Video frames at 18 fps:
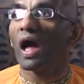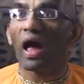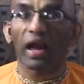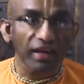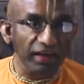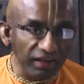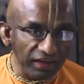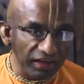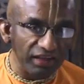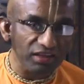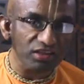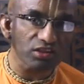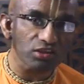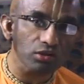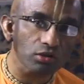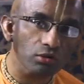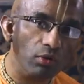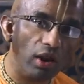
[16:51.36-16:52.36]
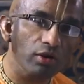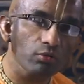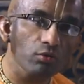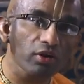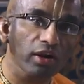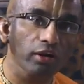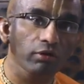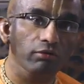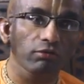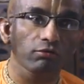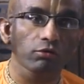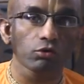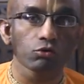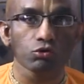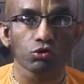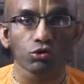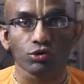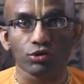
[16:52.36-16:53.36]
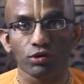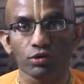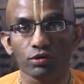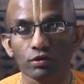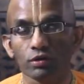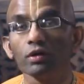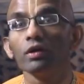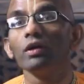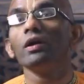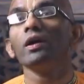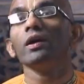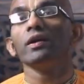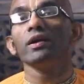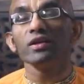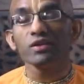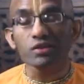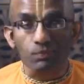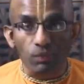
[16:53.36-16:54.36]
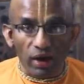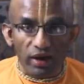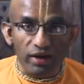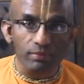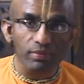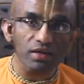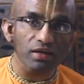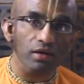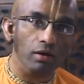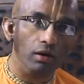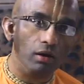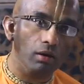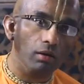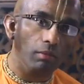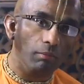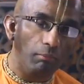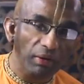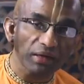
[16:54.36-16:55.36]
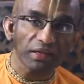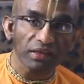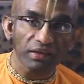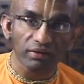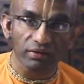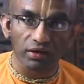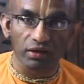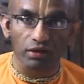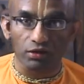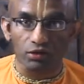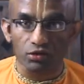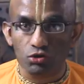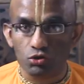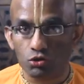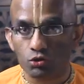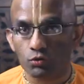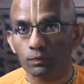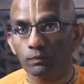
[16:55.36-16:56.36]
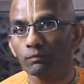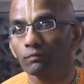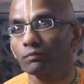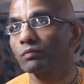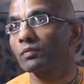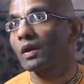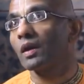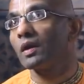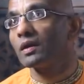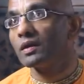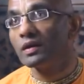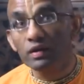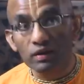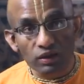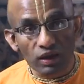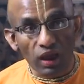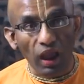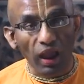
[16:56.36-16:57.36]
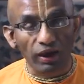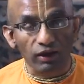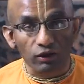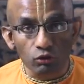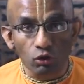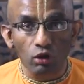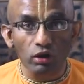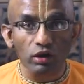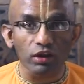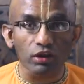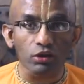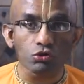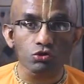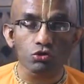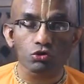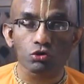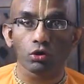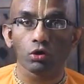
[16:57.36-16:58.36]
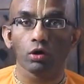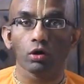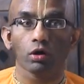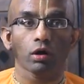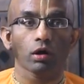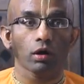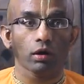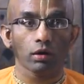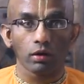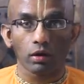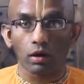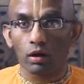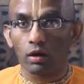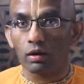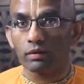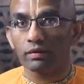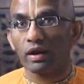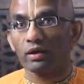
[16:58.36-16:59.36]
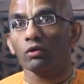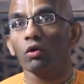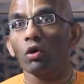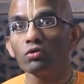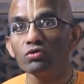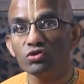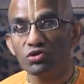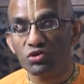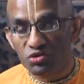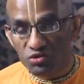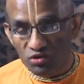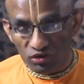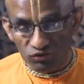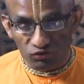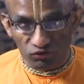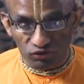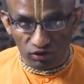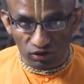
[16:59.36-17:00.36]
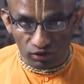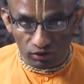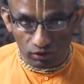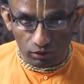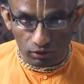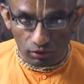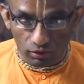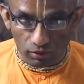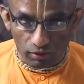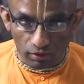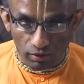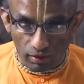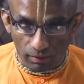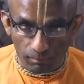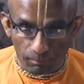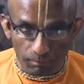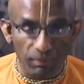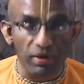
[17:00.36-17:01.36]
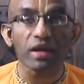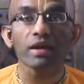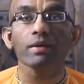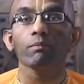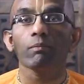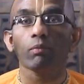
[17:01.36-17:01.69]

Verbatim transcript: aggressive advocate of evolution, despite being a materialist, he acknowledged that consciousness was a big